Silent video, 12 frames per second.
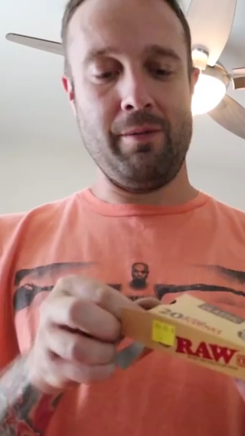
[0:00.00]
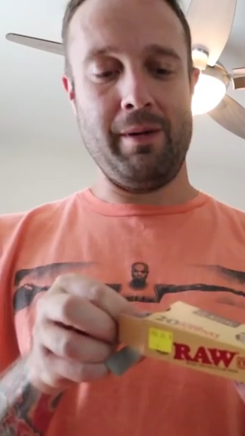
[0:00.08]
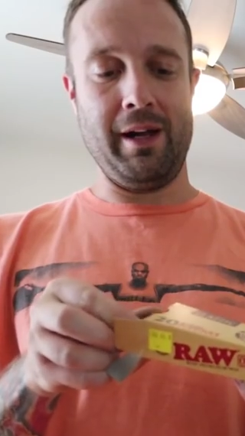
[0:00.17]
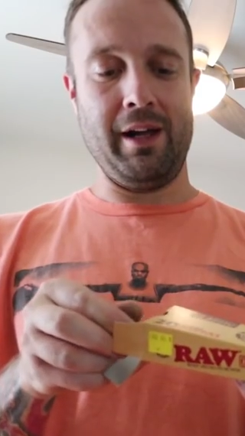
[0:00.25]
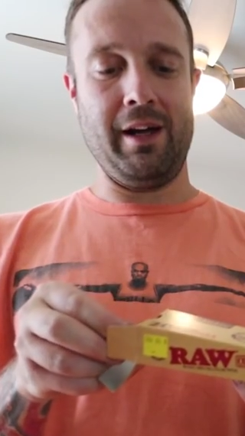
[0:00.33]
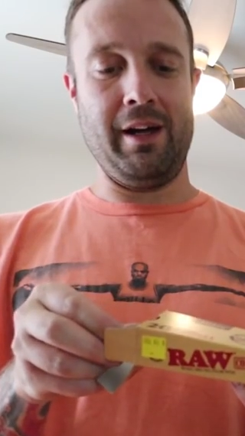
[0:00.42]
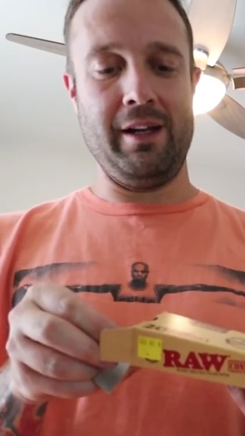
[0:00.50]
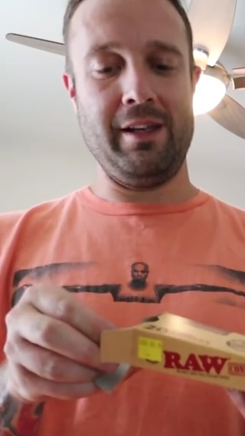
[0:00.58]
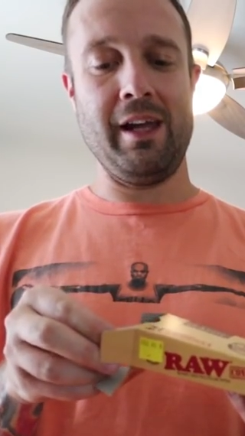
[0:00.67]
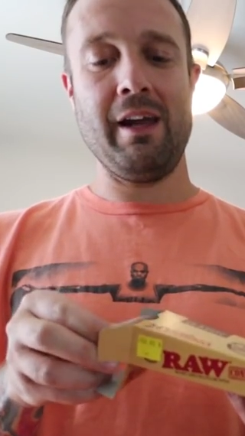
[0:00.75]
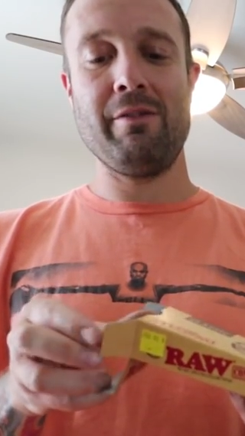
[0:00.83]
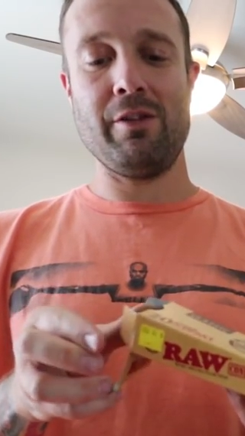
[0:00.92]
Oh my God,
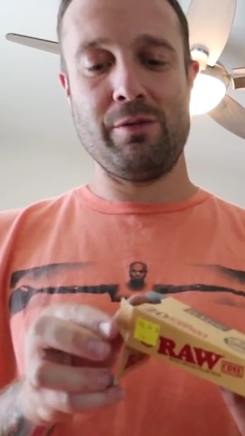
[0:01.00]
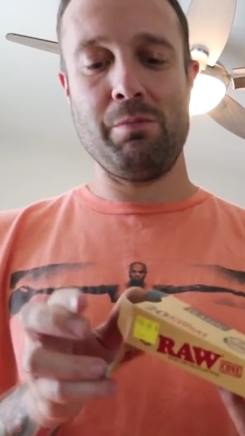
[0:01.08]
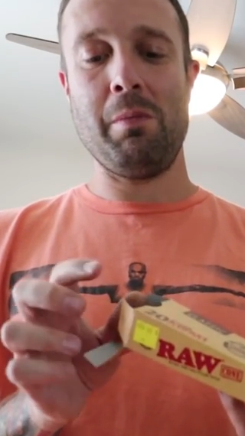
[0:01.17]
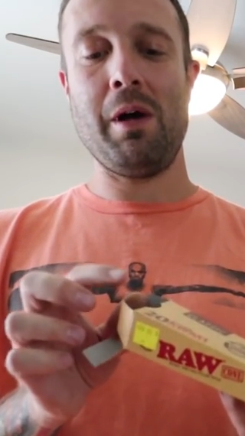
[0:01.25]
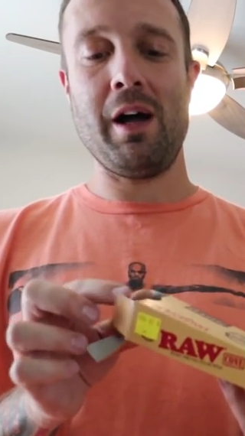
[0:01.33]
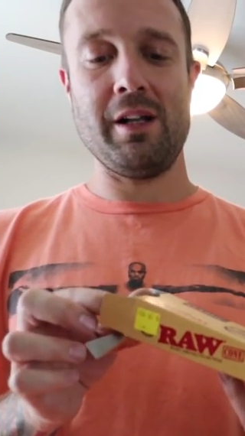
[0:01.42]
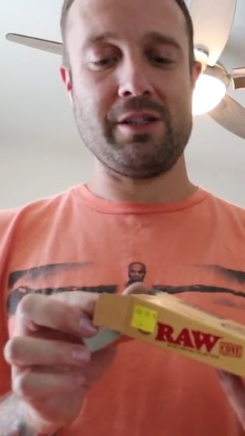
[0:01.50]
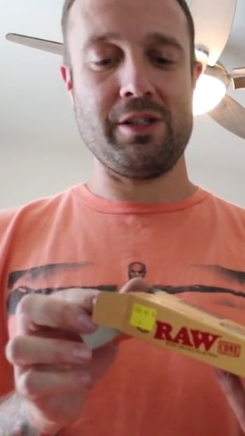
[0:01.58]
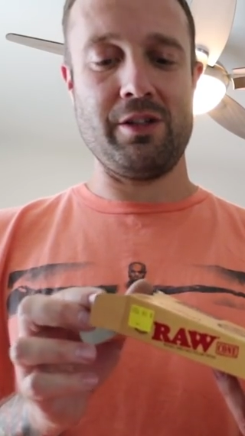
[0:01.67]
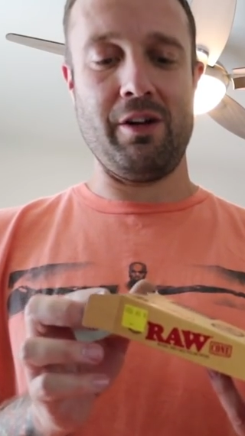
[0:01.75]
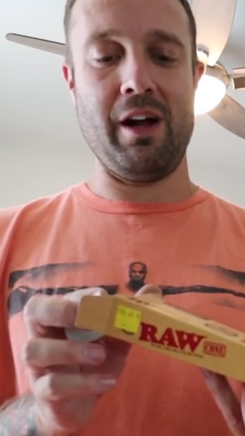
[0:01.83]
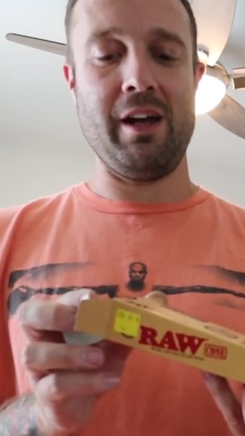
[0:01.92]
they have those
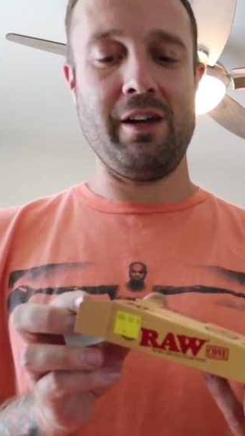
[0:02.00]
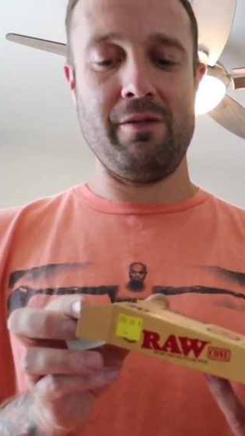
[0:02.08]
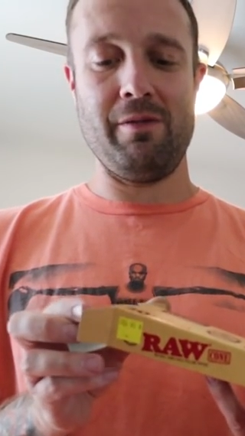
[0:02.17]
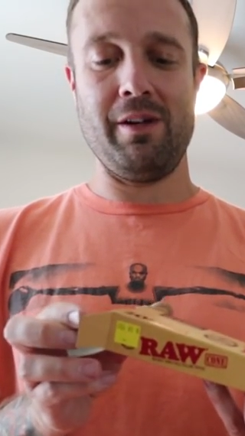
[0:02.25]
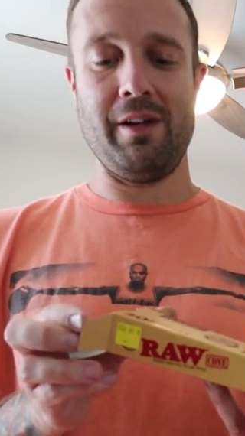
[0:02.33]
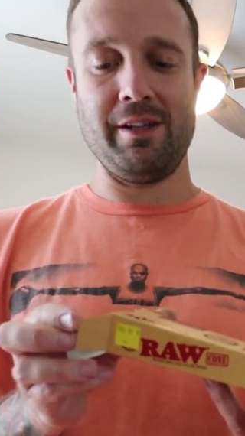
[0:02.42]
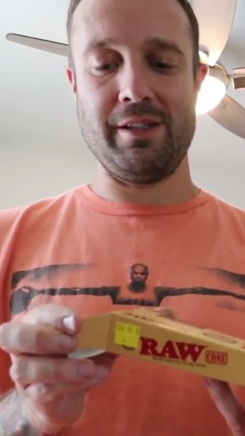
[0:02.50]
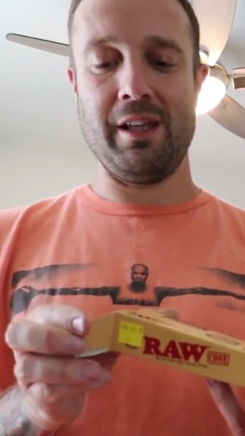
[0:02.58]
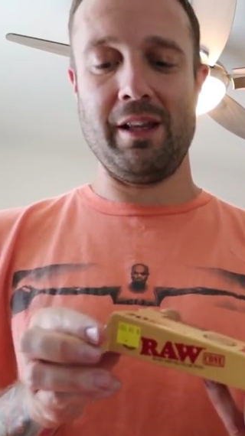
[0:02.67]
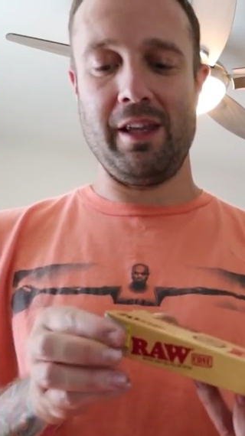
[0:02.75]
monster. I didn't realize that